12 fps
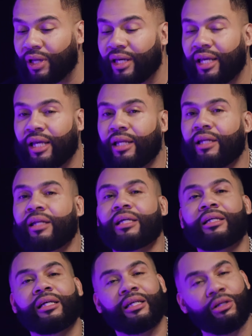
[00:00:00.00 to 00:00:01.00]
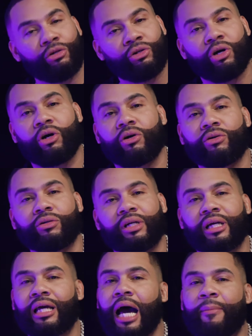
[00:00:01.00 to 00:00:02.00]
and then, you know,
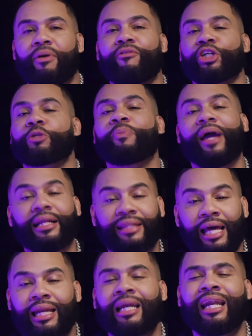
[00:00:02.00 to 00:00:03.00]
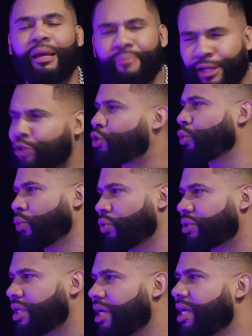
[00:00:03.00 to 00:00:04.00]
and I'm going to respect that and let me
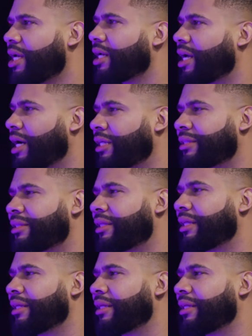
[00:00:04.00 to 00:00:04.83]
choose. Because